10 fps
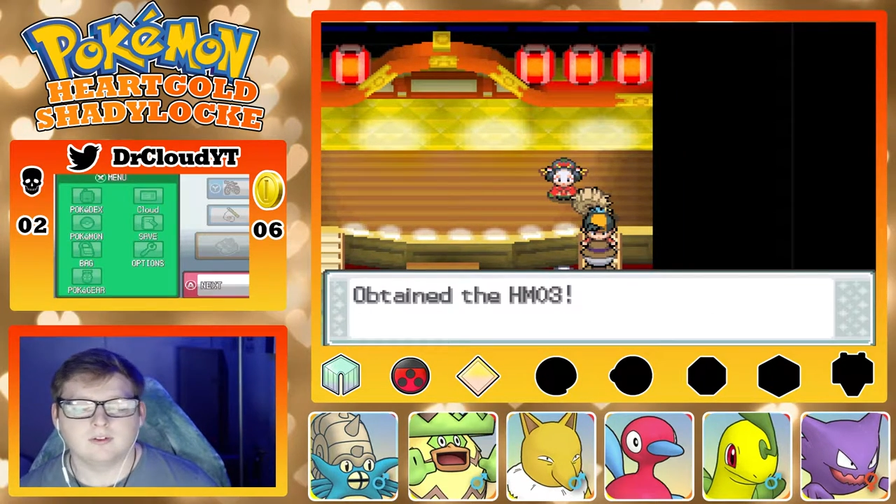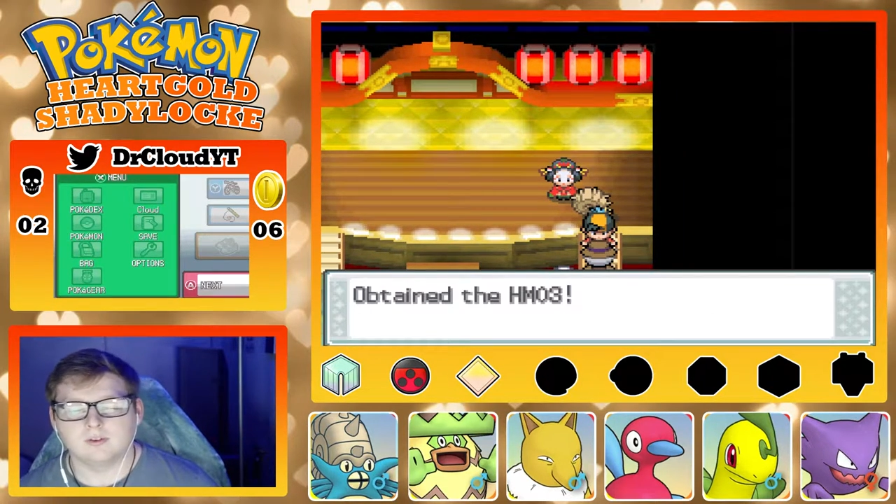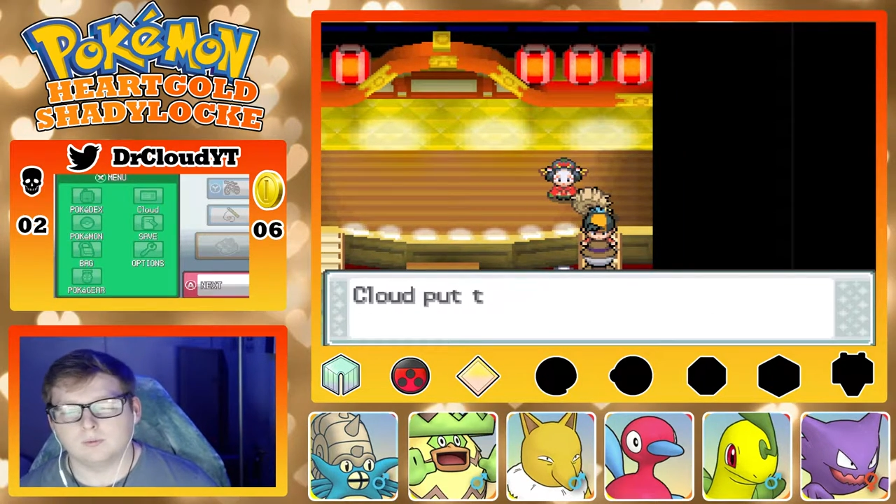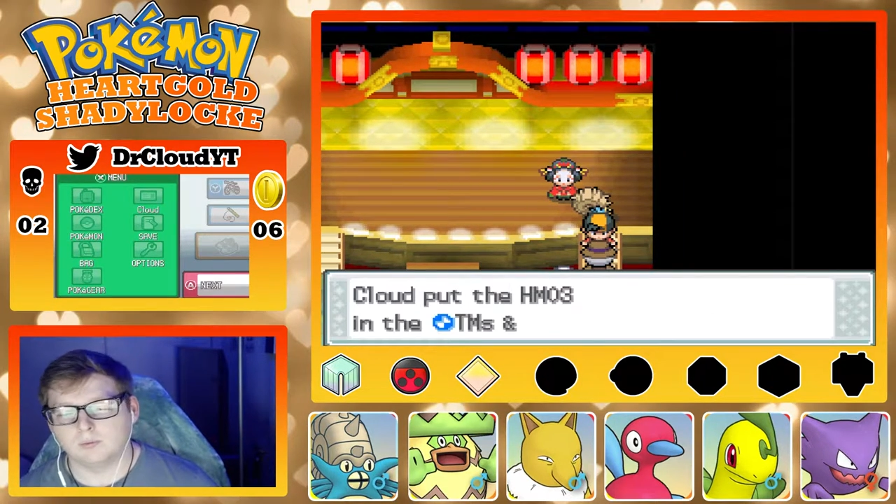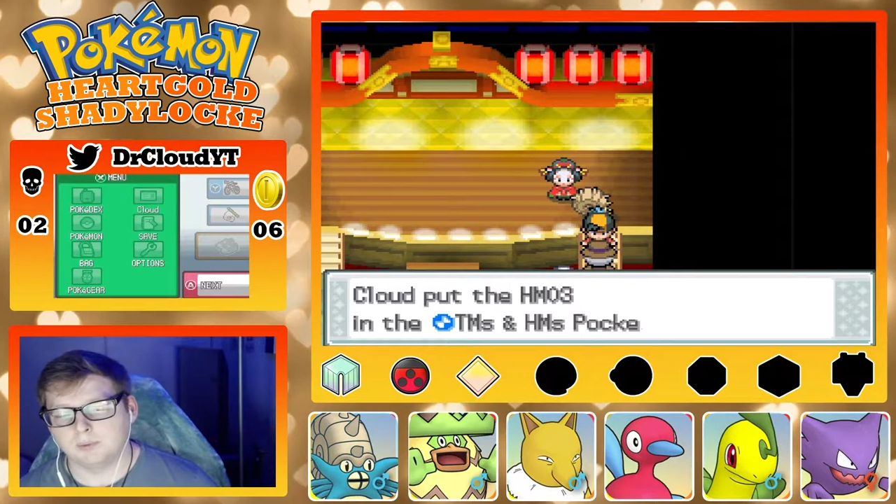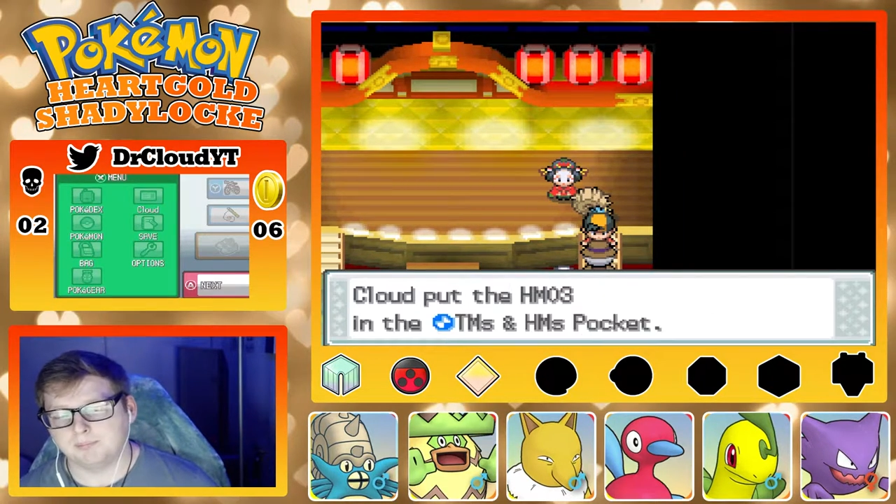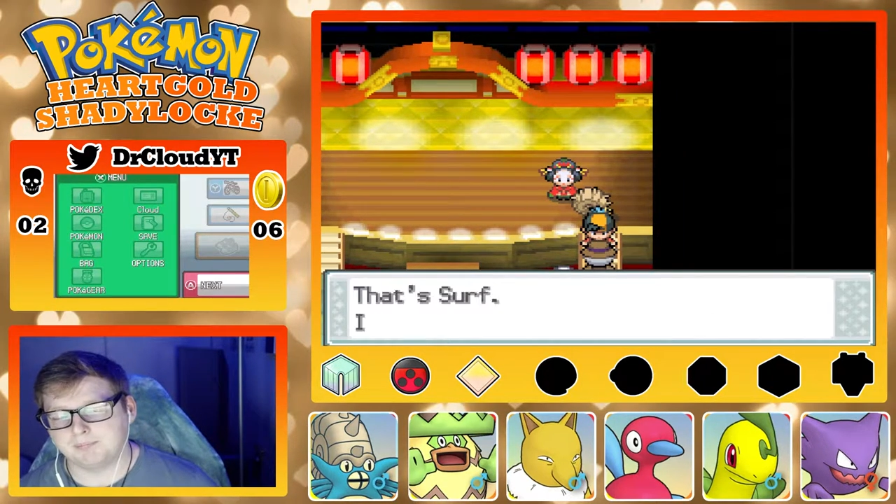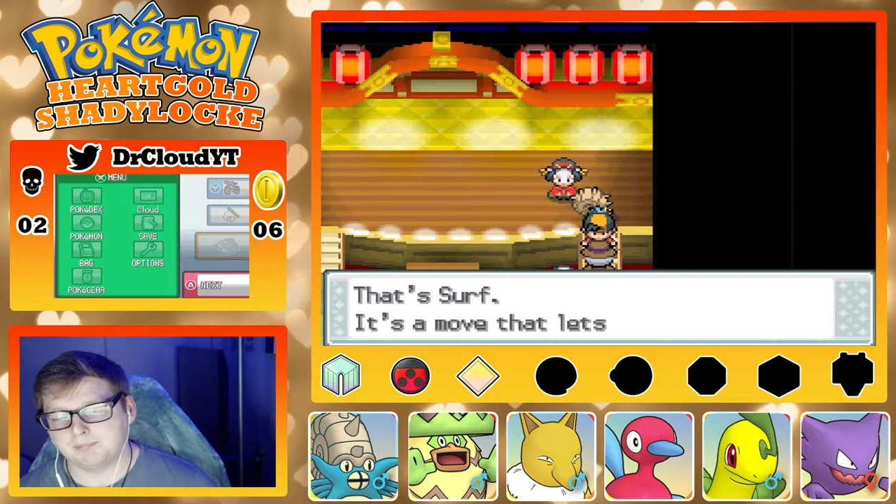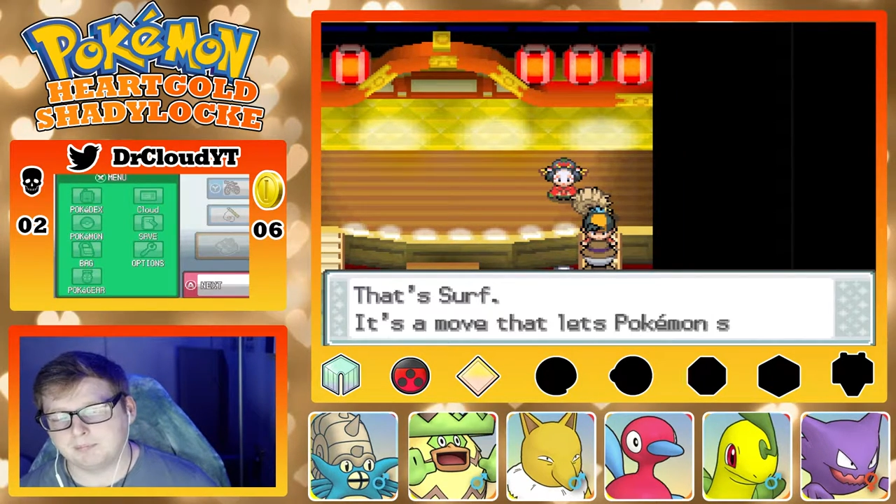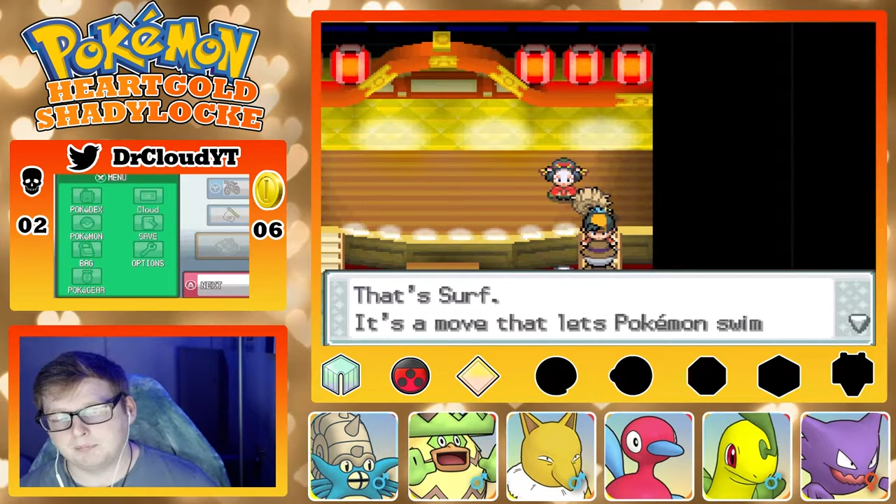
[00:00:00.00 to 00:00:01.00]
Whoop.
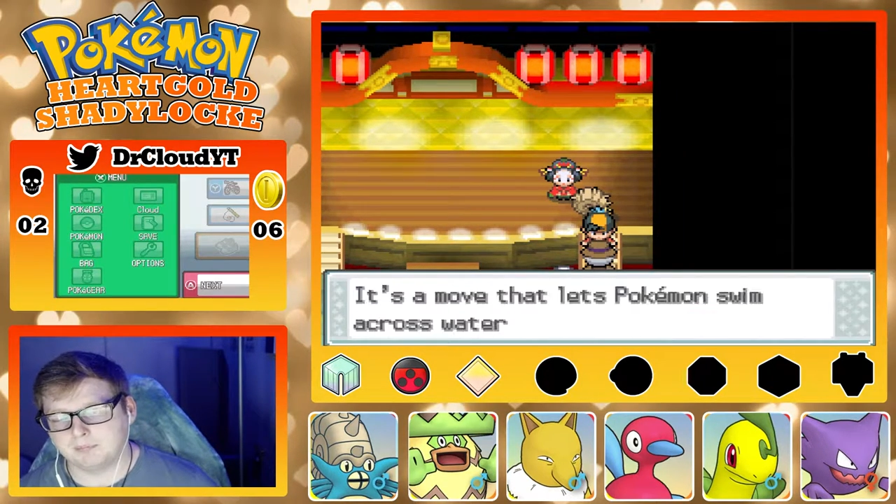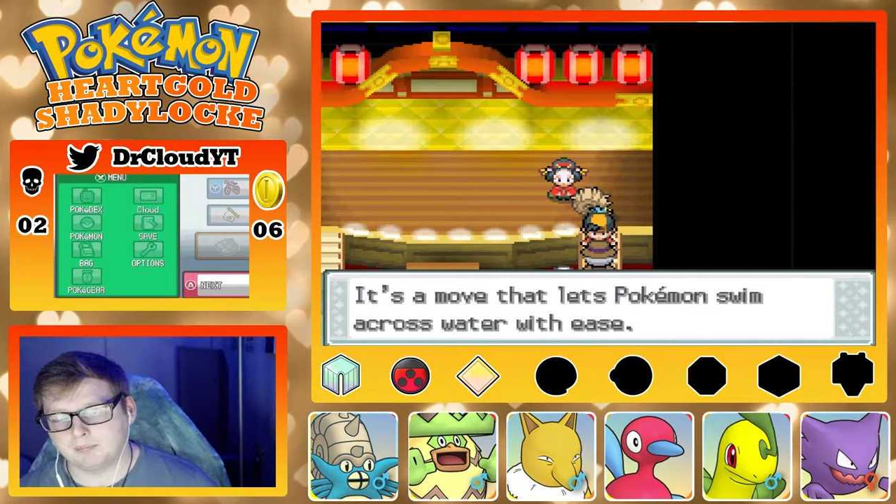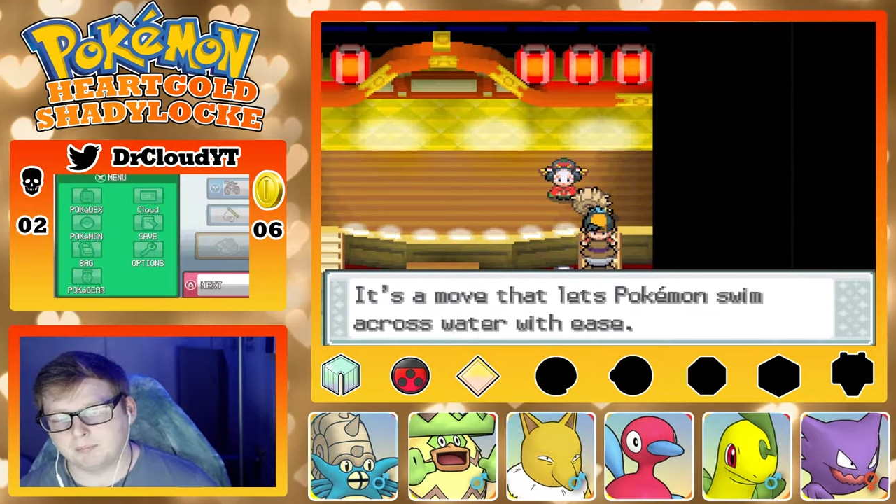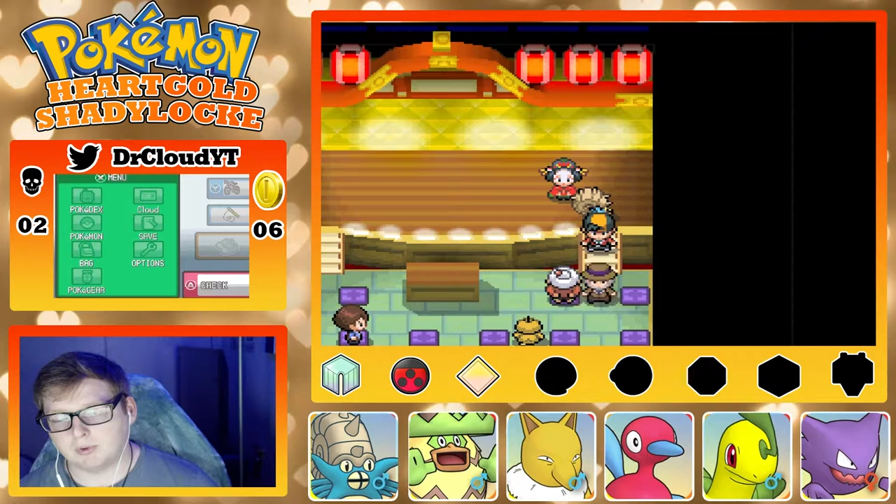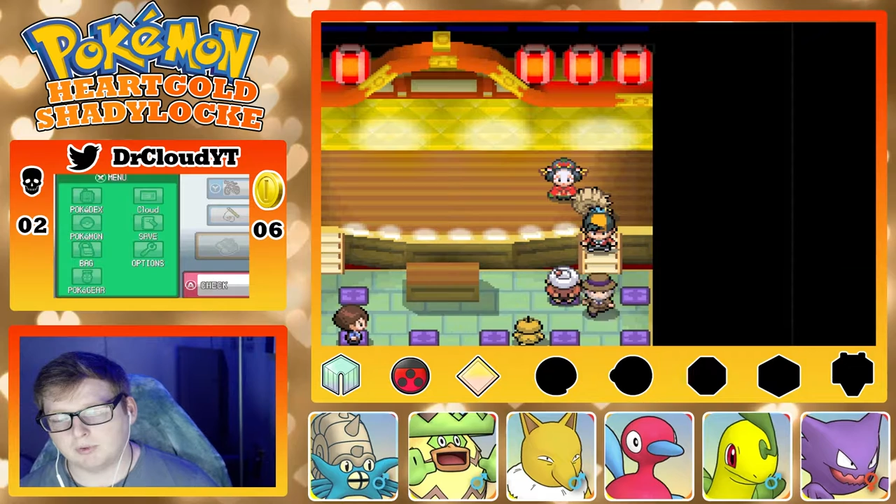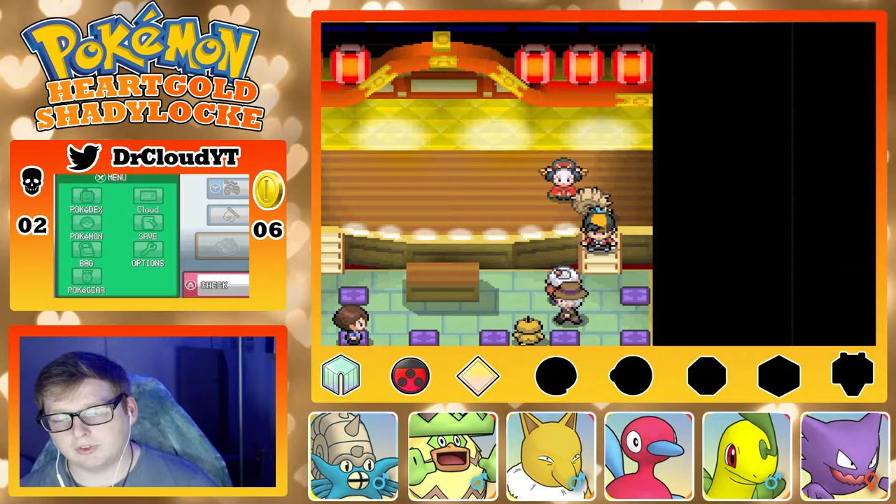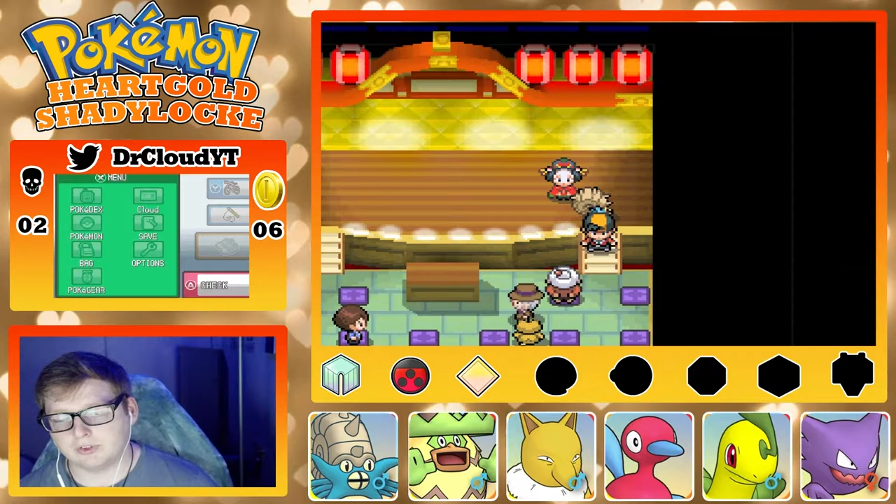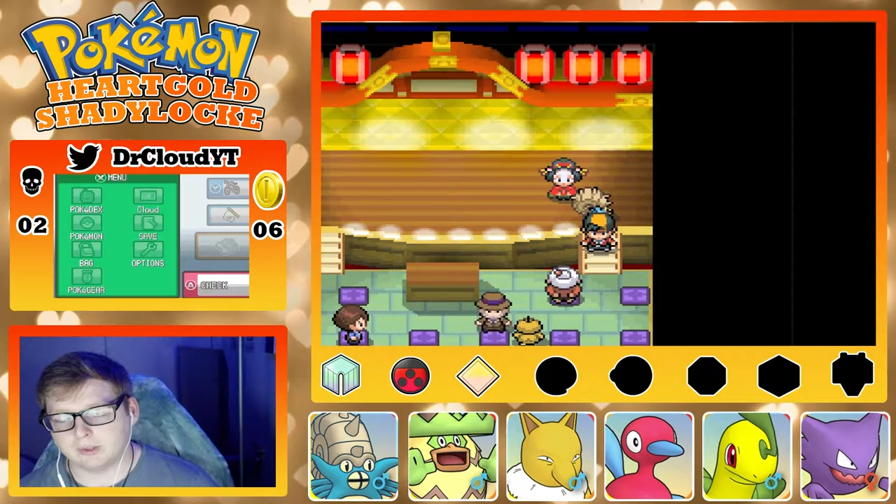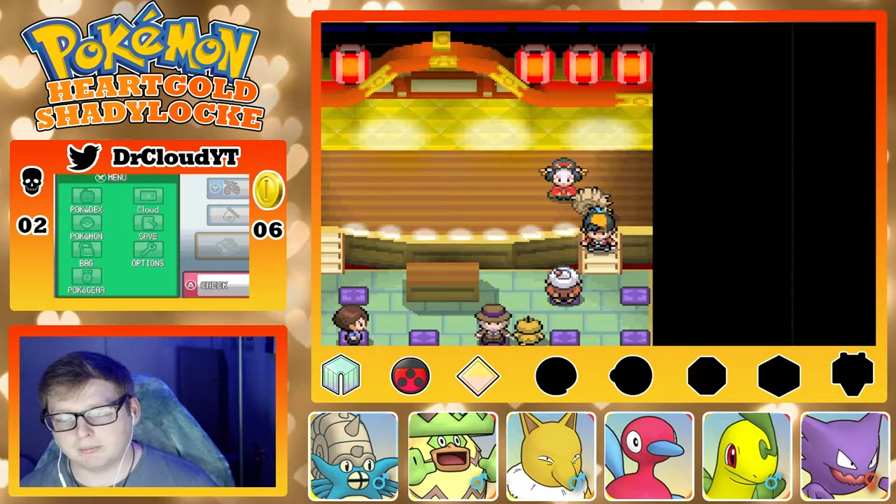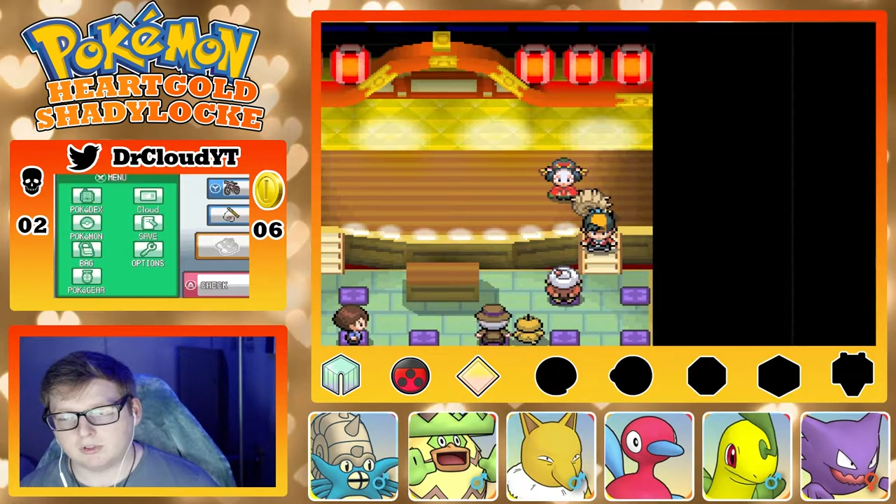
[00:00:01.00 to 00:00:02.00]
Foot
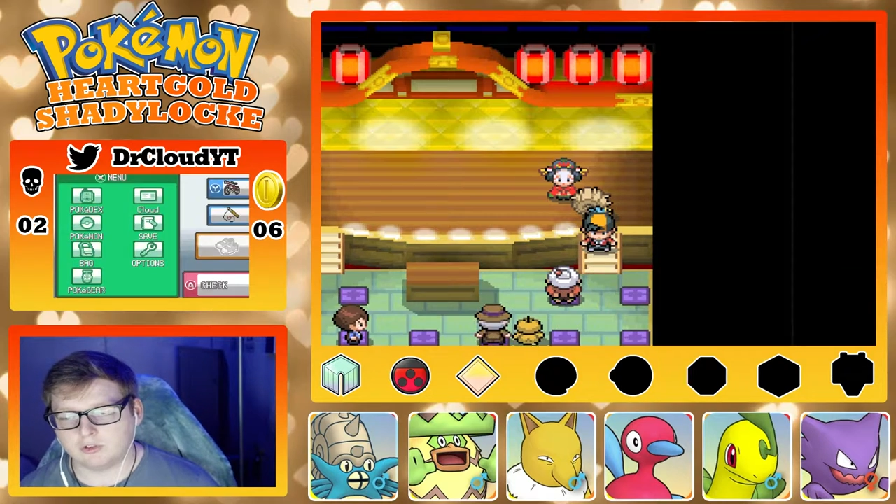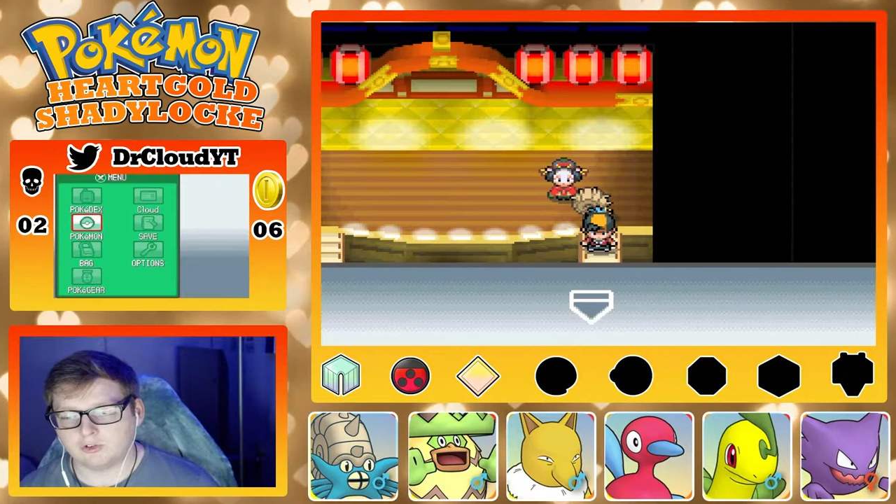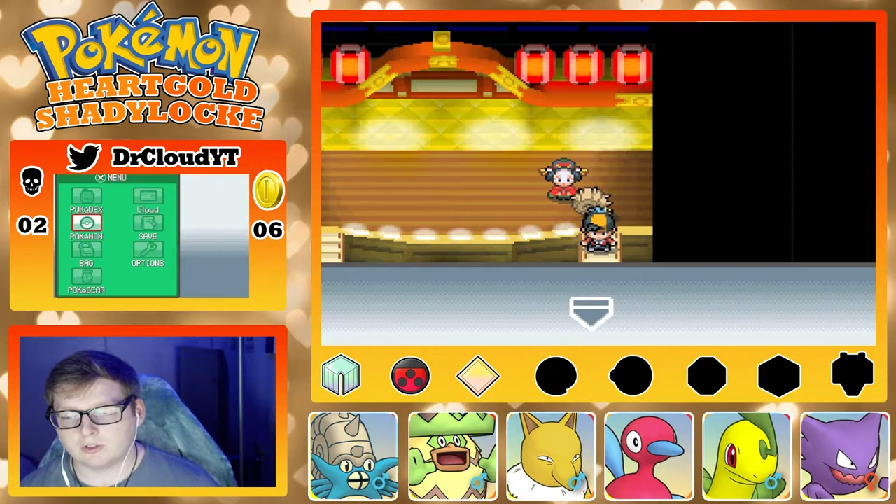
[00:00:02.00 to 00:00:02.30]
slipped, shook